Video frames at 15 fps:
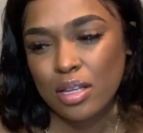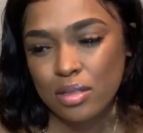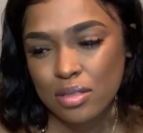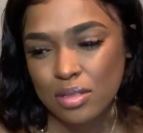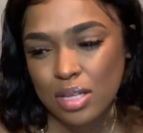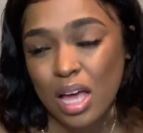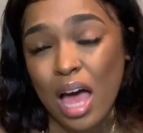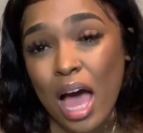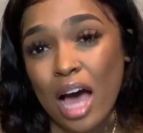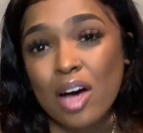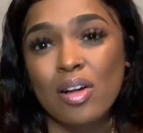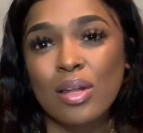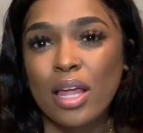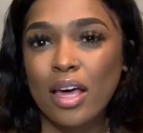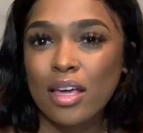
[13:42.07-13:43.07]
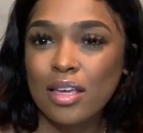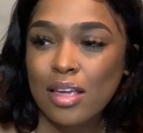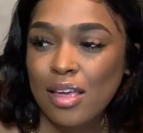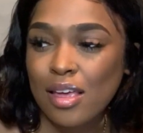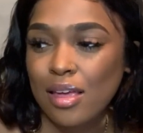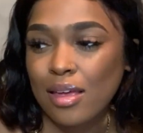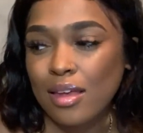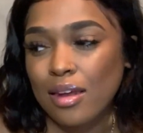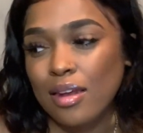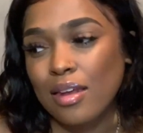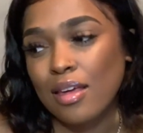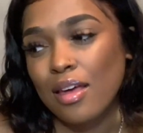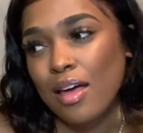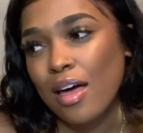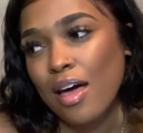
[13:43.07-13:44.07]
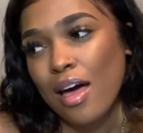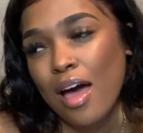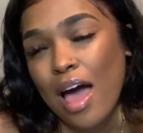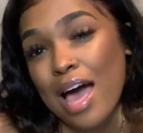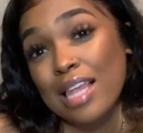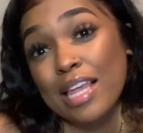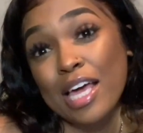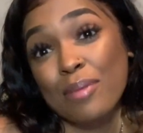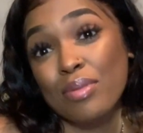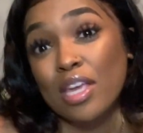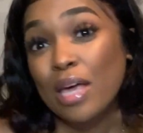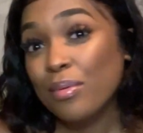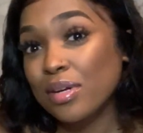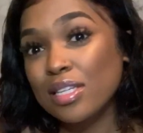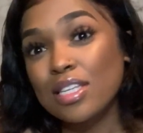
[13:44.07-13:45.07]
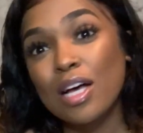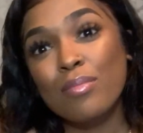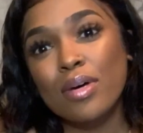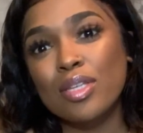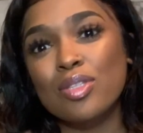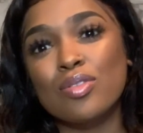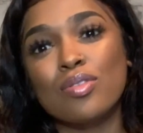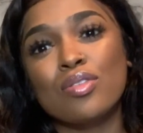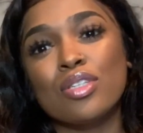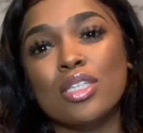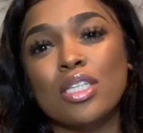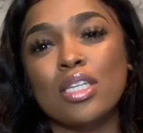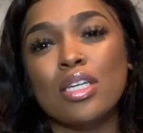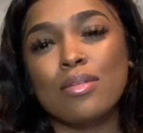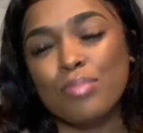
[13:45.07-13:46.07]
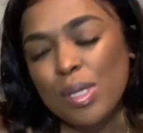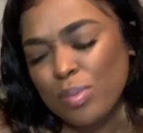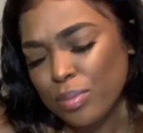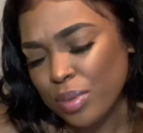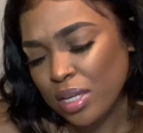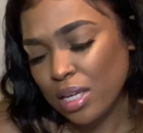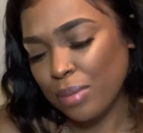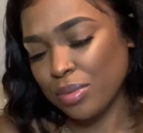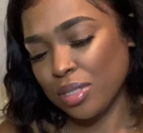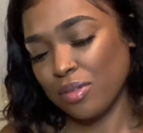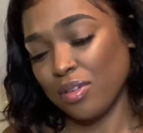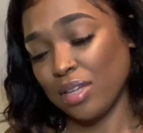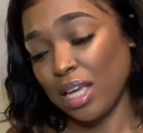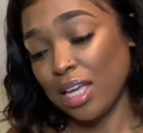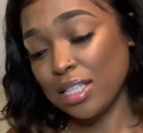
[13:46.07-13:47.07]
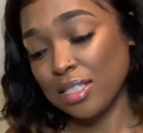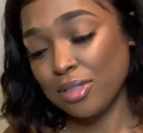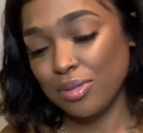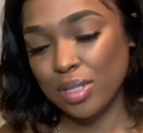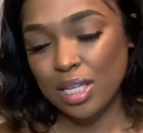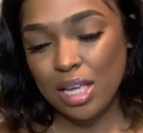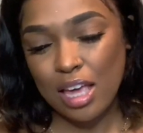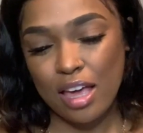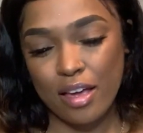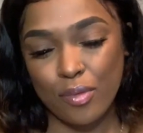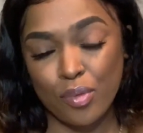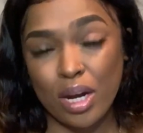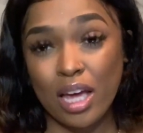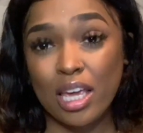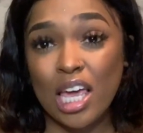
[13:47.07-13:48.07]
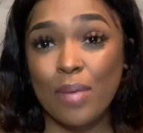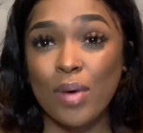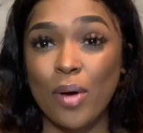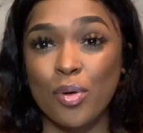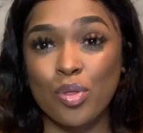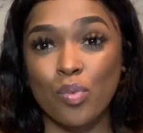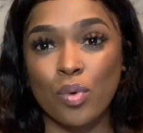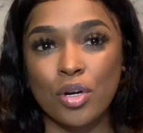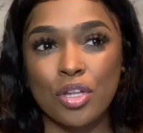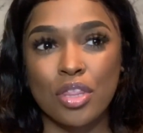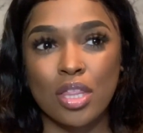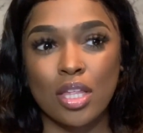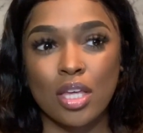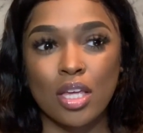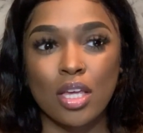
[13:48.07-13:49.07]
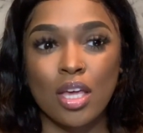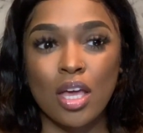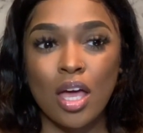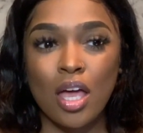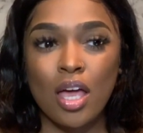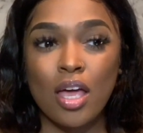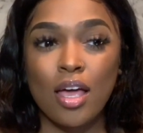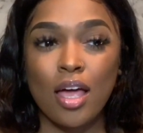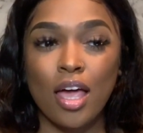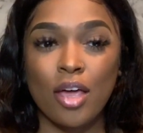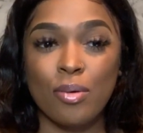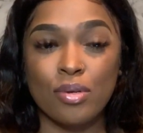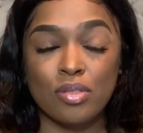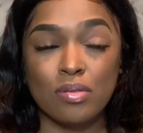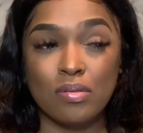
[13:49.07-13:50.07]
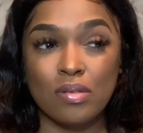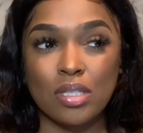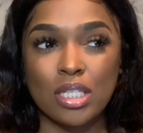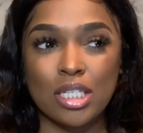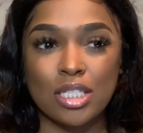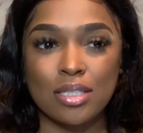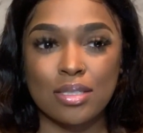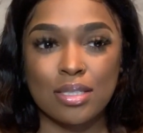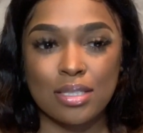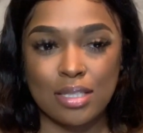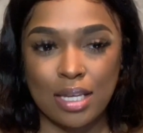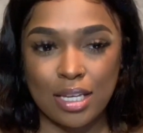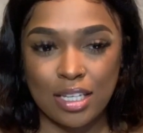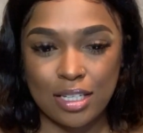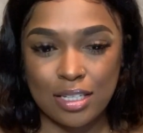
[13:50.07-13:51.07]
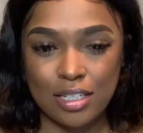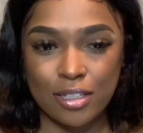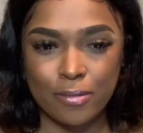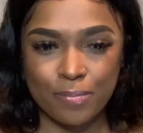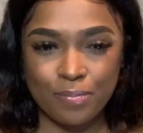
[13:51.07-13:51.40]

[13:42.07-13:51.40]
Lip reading: it's an outlet, and I like being able to tell my story and people being able to relate to it. And when I came out with Worth It, it was really just like,